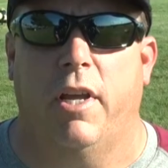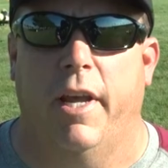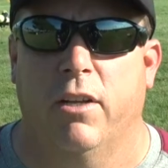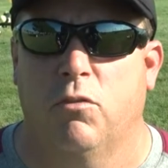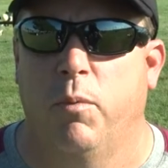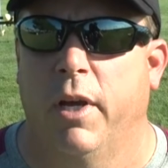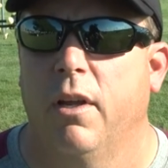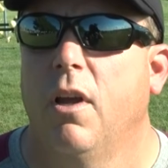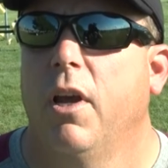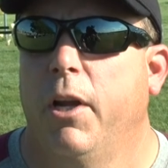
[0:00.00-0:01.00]
kids, but
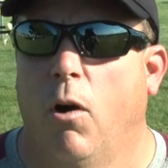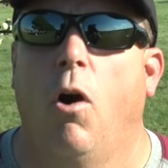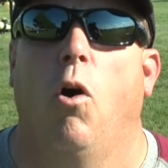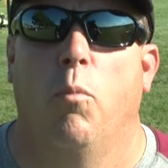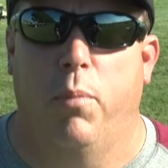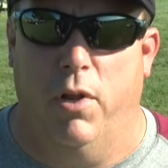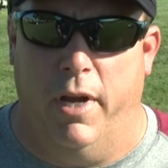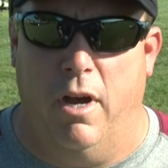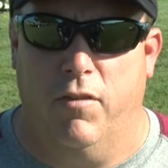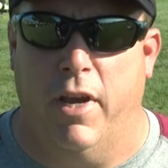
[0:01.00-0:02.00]
you know, home
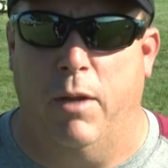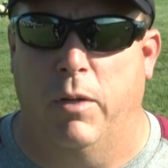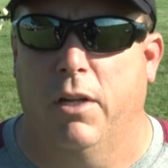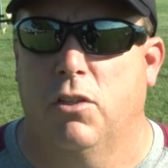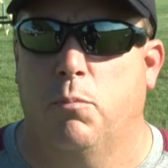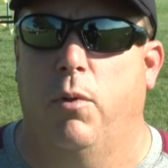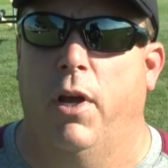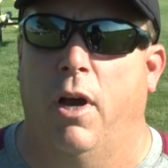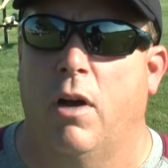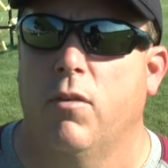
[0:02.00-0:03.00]
playoff game, not just
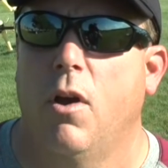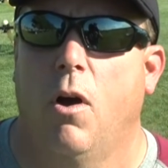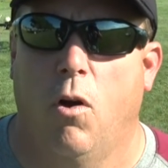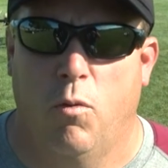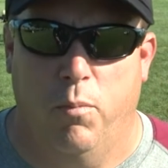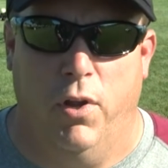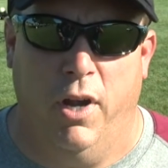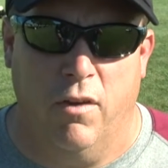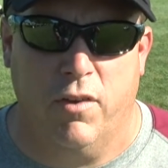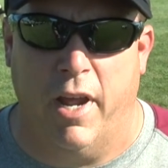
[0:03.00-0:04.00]
playoff, home
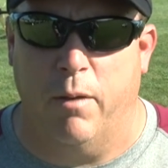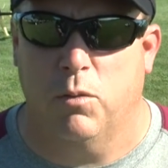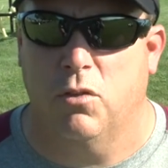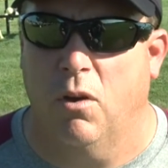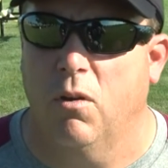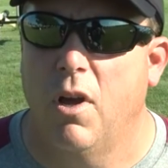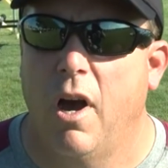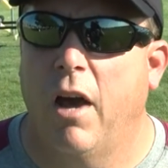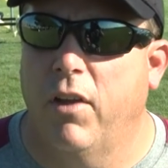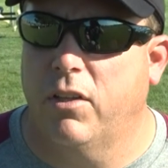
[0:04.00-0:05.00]
playoff game. So
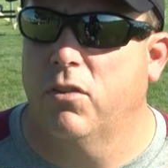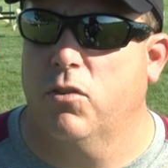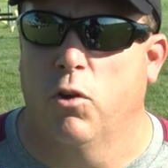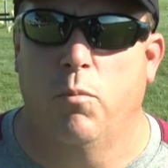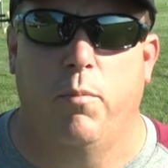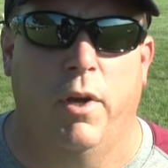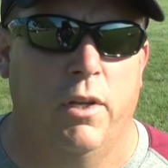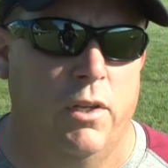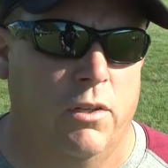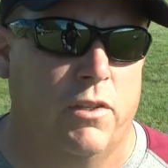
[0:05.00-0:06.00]
I think this group uh,
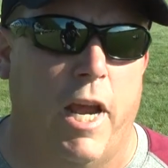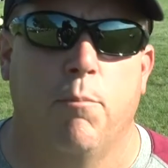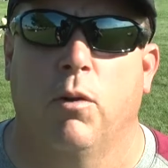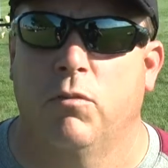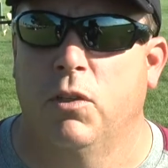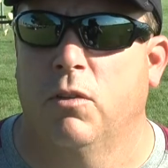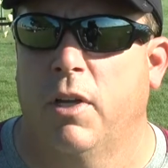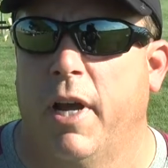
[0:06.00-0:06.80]
is capable of doing